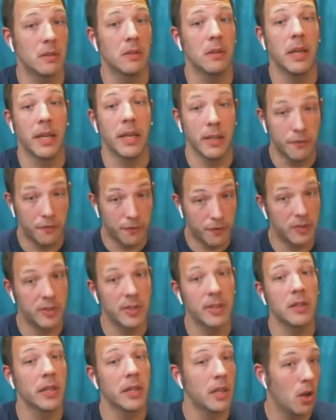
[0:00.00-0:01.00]
and
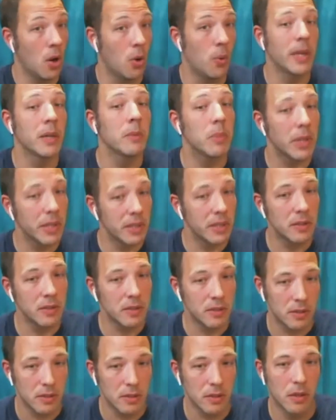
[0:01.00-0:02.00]
physically going
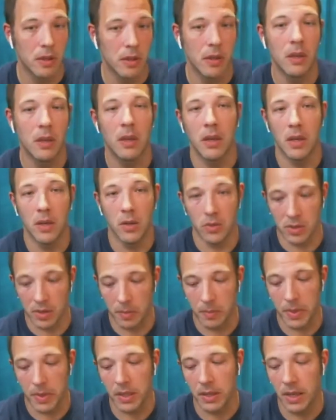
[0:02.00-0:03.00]
places,
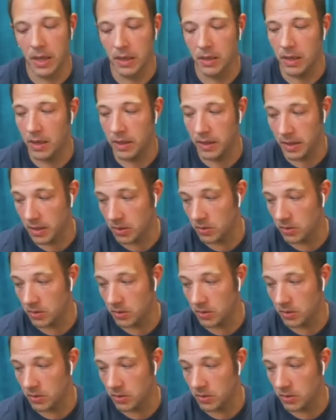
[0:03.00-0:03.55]
something that I think